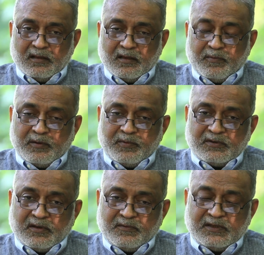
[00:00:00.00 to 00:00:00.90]
The
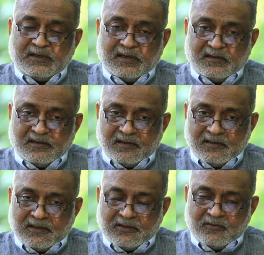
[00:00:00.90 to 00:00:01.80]
purpose of this
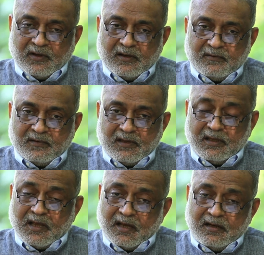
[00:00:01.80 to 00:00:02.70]
existence is to have
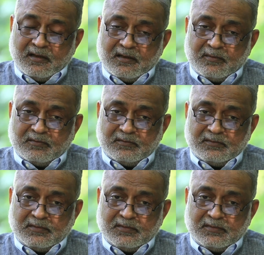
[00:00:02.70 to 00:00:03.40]
the anandam,